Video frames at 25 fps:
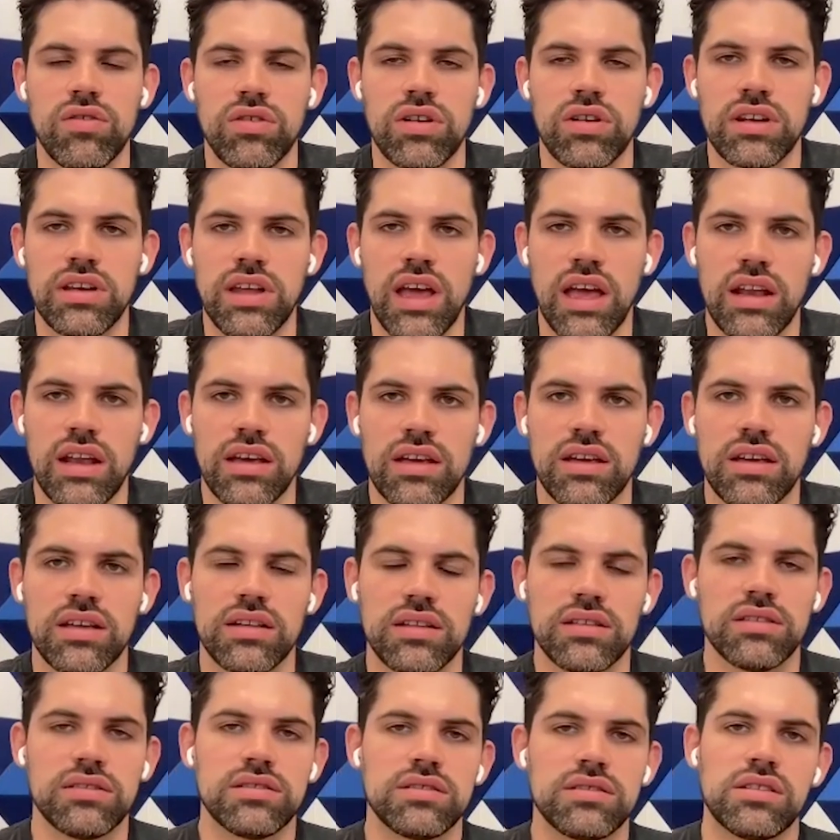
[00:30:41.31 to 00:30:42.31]
of data
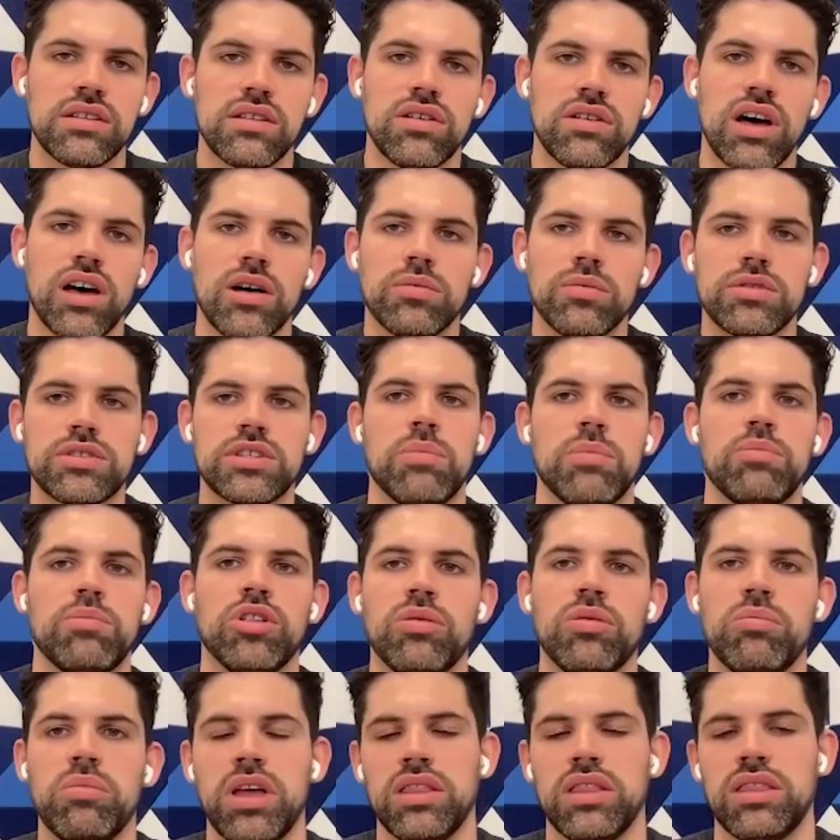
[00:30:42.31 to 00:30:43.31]
can still help
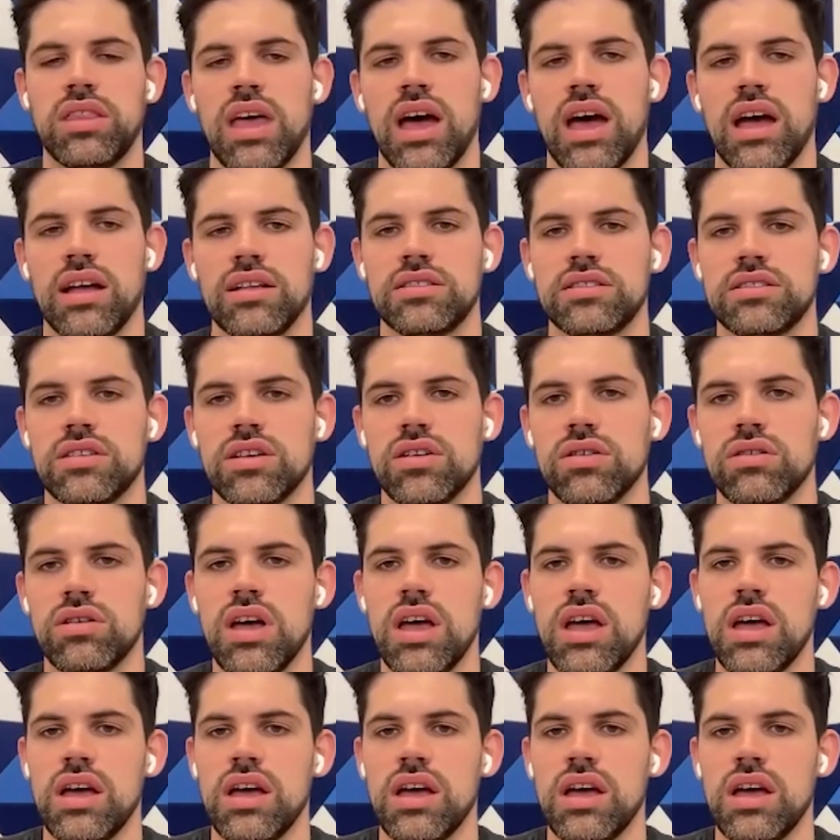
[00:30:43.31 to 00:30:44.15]
supplement that. So